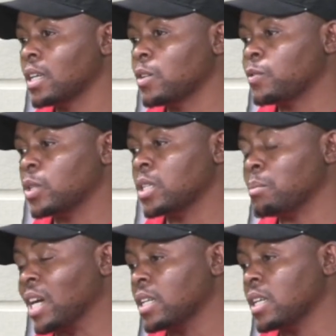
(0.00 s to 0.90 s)
for
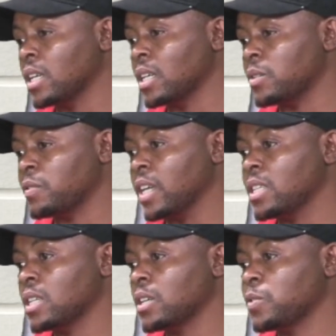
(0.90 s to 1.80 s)
demanding and
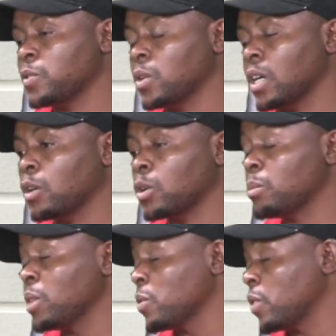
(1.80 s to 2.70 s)
fighting for
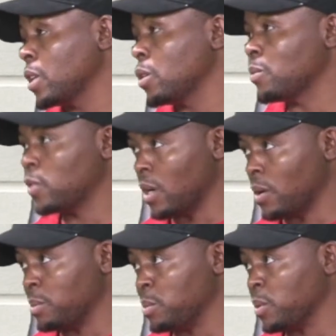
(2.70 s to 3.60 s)
economic freedom for our
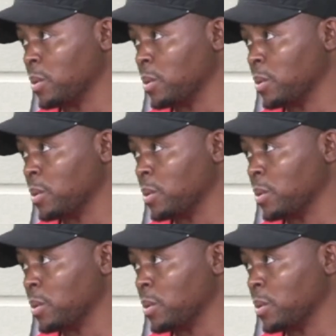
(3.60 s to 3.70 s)
people.